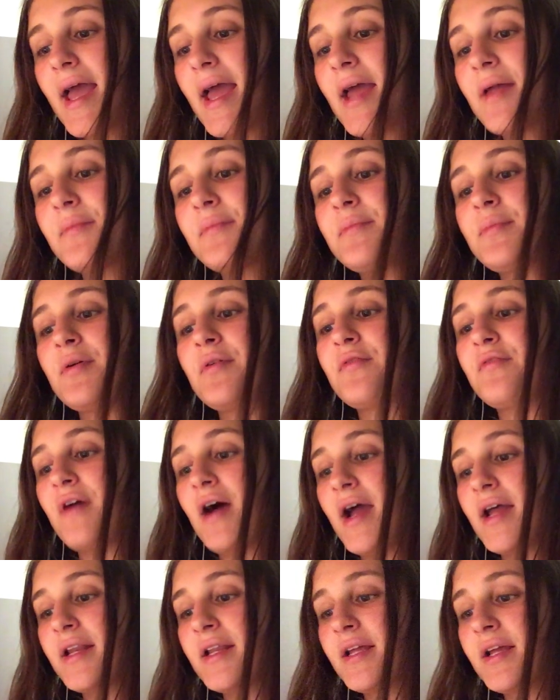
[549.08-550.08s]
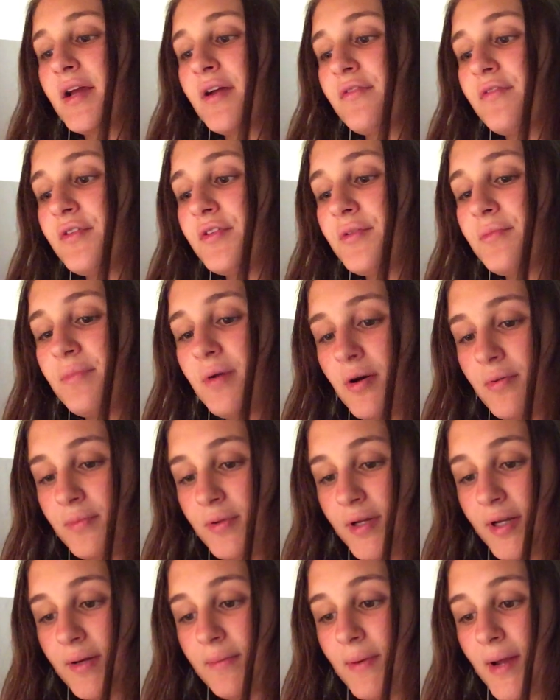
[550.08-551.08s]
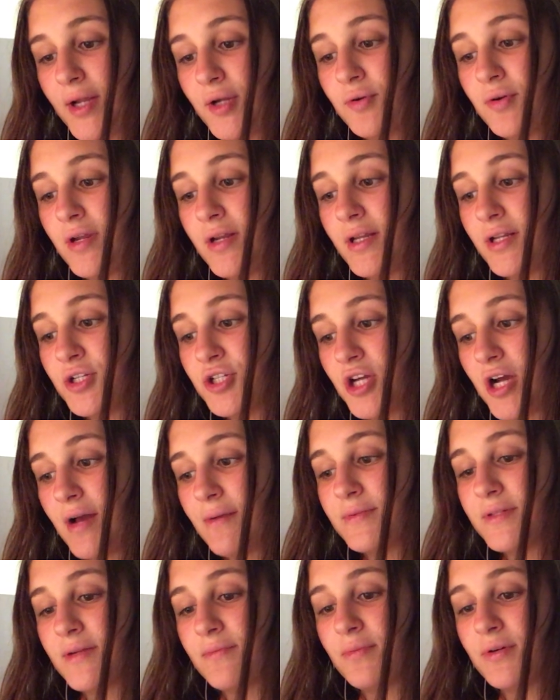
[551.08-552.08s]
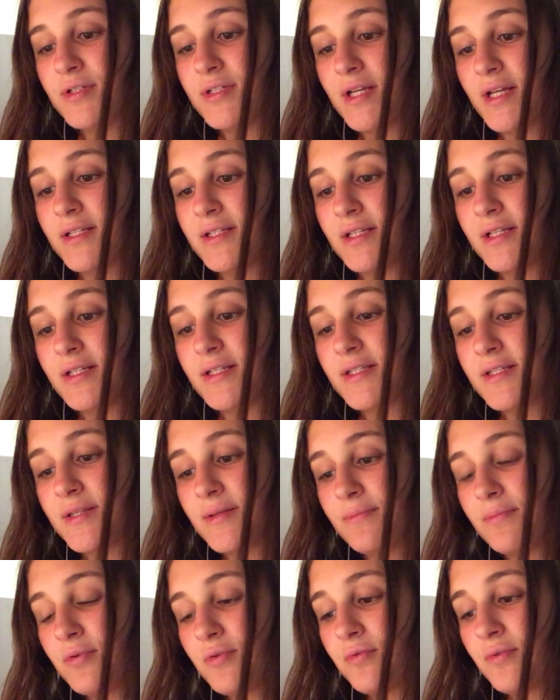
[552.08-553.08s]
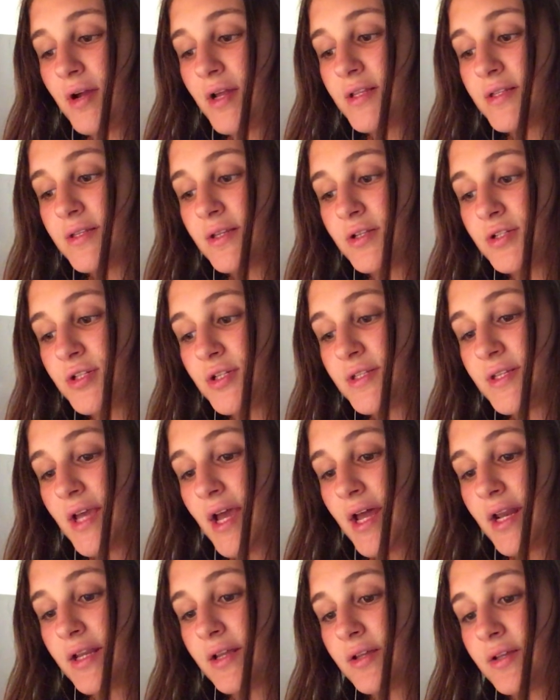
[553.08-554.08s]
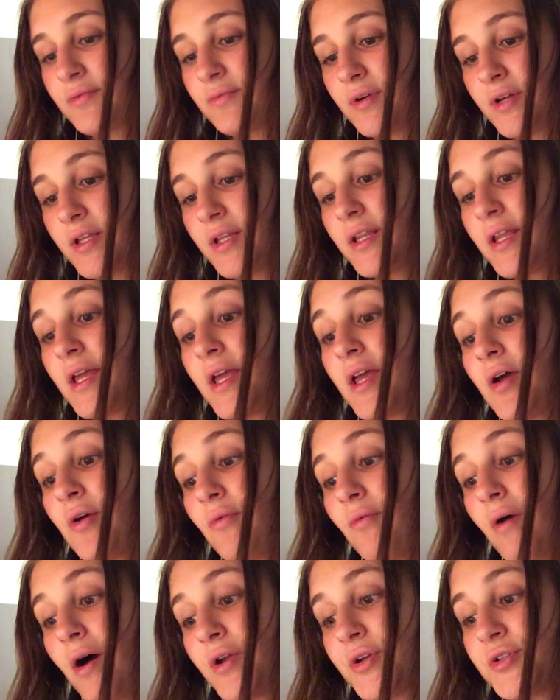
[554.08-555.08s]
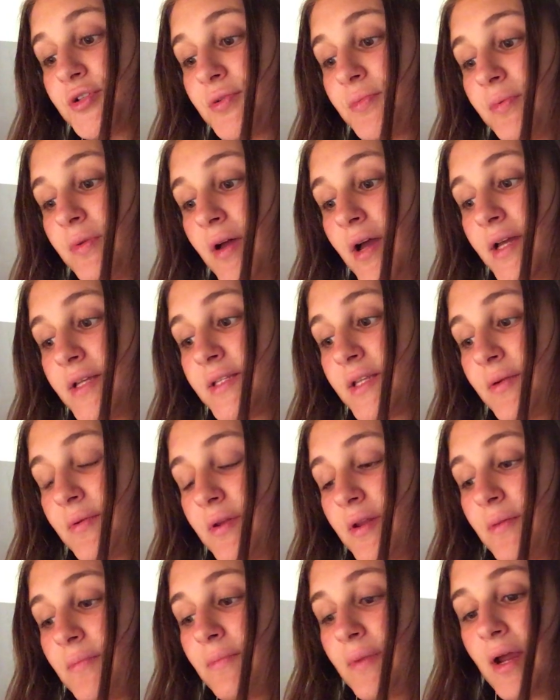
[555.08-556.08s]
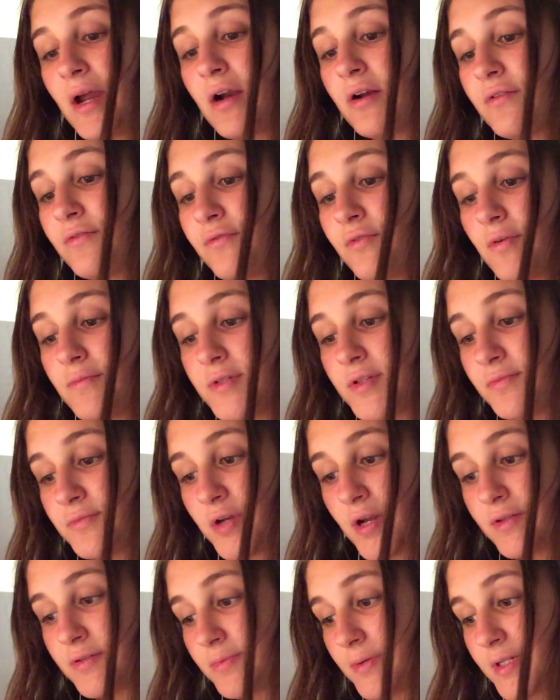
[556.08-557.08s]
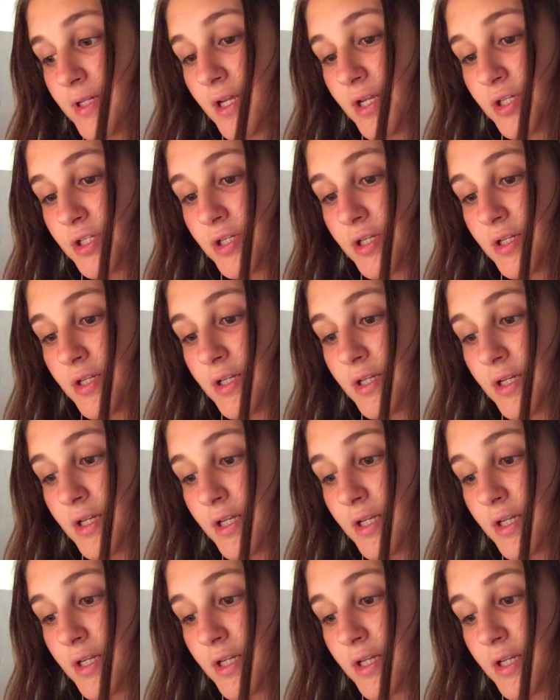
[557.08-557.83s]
and providing for the public by creating jobs and protecting simple rights such as adequate water supplies and imperative forms of transportation.